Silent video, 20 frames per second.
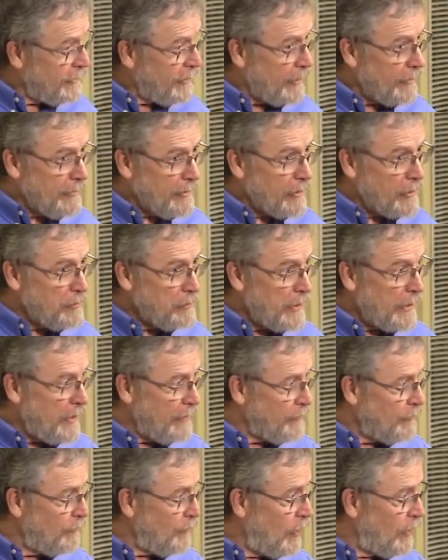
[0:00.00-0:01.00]
I think on
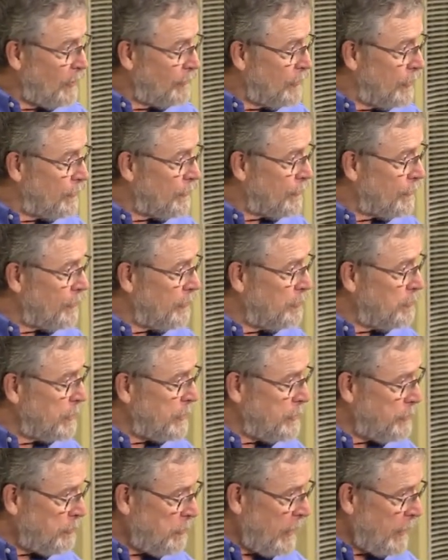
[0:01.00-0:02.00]
behalf of all of us,
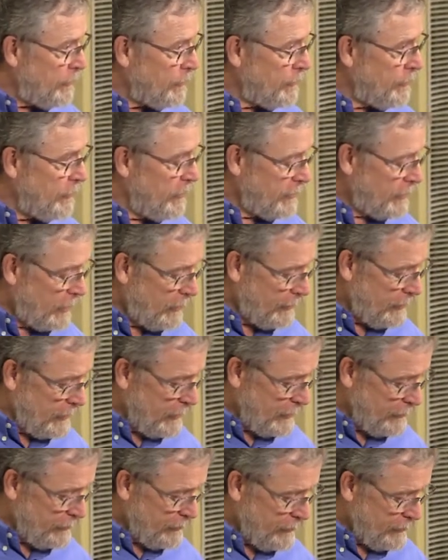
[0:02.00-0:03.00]
please pass on our
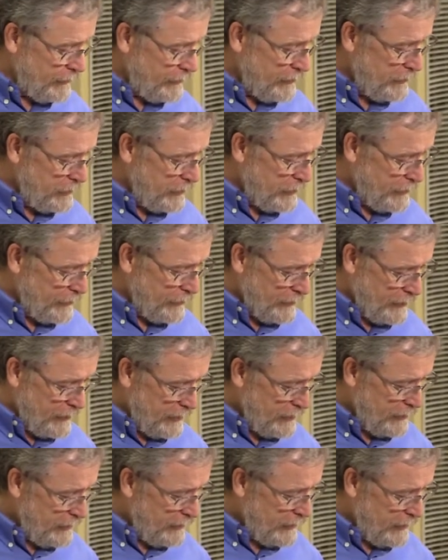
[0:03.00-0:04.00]
thanks to your
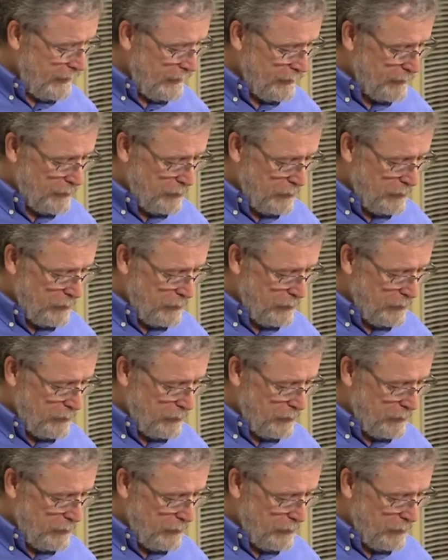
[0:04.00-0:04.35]
son as